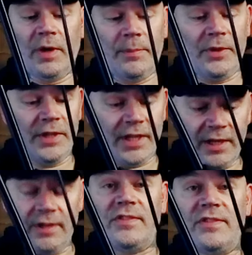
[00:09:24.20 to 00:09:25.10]
built. It
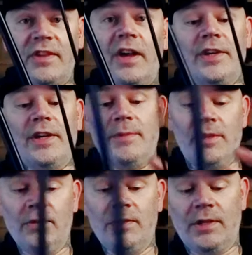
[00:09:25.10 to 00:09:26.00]
is solid. I mean,
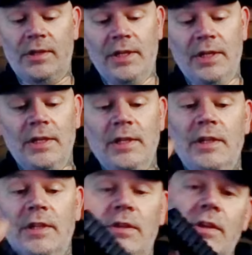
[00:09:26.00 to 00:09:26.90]
you could,
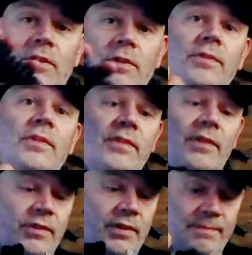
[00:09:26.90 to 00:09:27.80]
you could use this
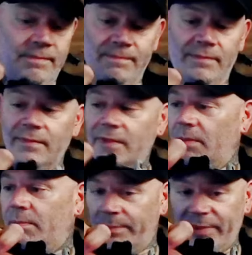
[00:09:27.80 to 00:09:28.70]
as a, a
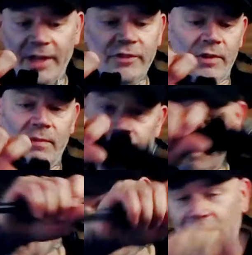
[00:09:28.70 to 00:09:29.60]
bludgeon,
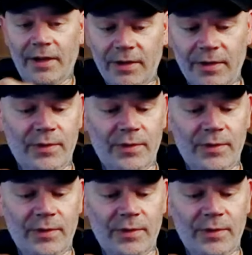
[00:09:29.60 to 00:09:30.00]
you know,